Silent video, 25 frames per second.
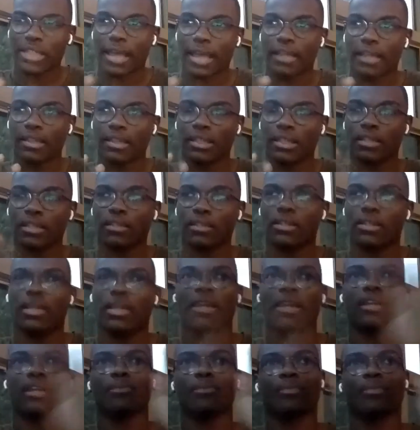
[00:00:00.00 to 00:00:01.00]
Like
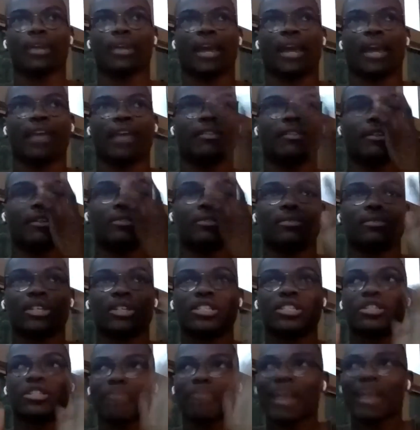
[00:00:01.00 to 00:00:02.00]
the
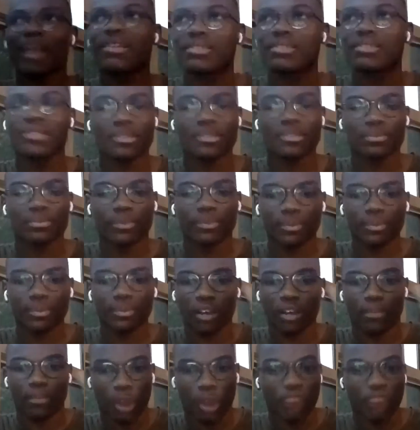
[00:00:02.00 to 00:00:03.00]
space
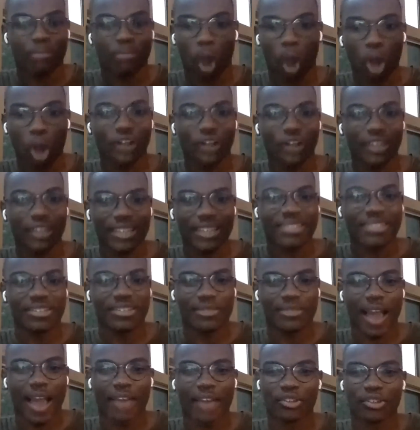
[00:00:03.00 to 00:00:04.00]
of BARD is
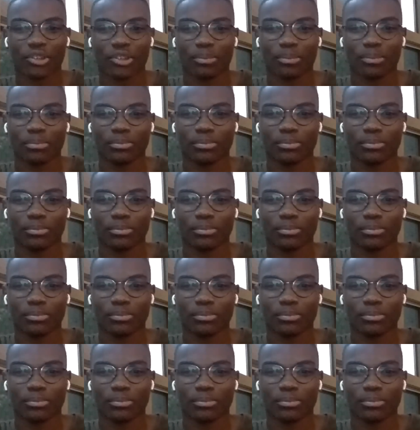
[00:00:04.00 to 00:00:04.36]
the vacuum.